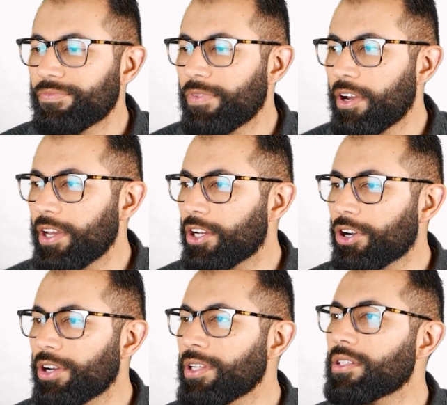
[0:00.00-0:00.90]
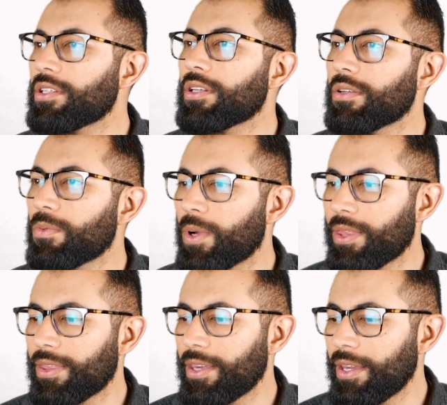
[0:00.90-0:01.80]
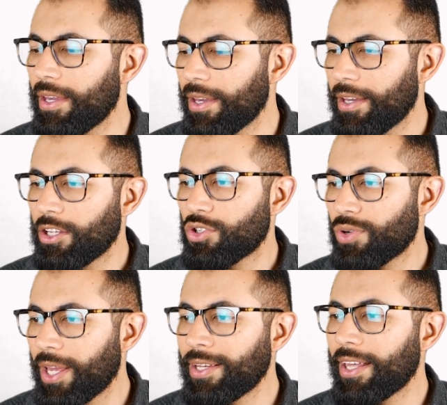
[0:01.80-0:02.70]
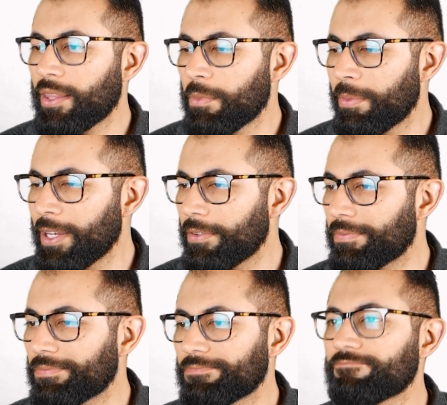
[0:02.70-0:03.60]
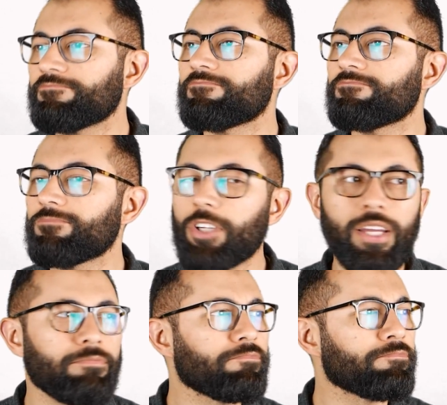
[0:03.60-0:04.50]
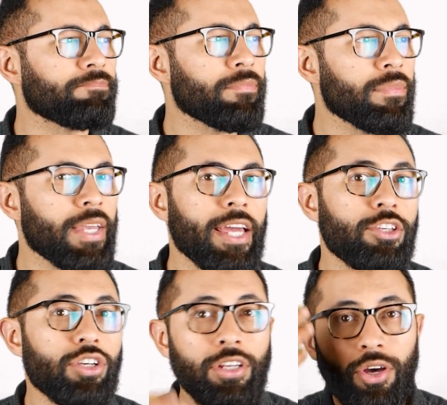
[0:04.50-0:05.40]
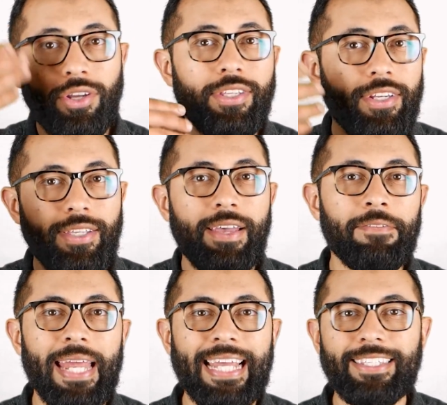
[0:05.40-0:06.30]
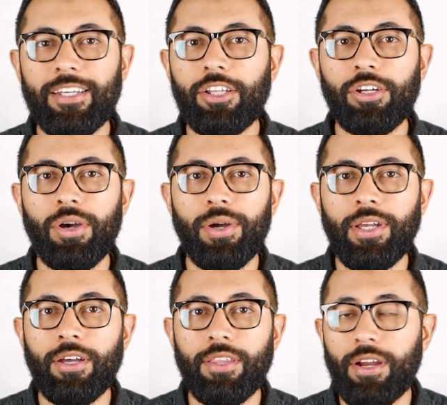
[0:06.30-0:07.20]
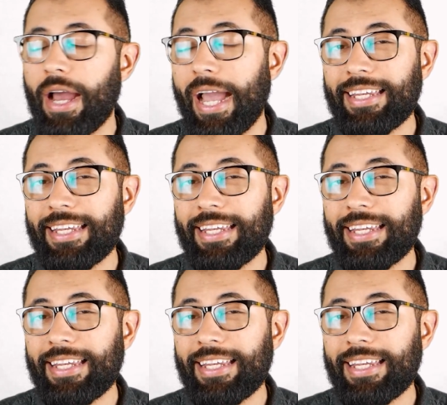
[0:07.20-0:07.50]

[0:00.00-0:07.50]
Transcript: very current with the trend at the moment, all right? And as you can notice, it does have an anti-glare coating on there. I